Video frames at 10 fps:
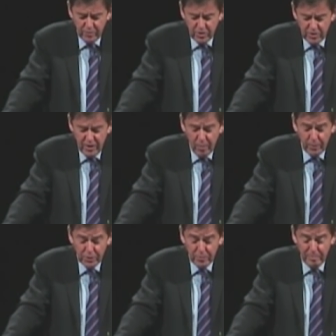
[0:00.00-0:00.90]
just help
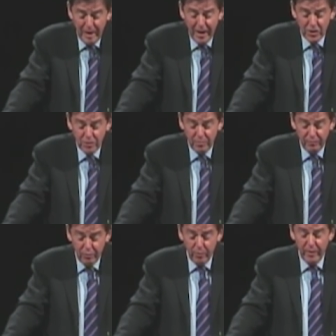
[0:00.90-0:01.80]
us to banish it
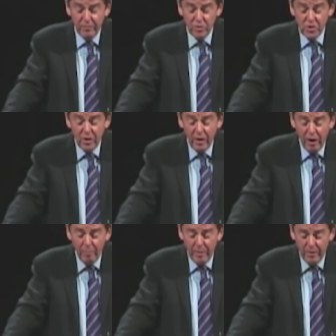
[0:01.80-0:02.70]
before we even start
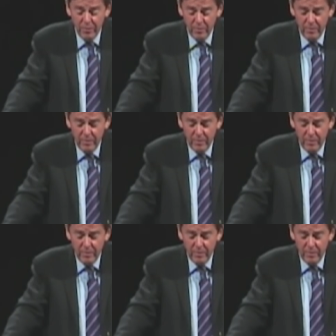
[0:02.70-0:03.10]
our meal.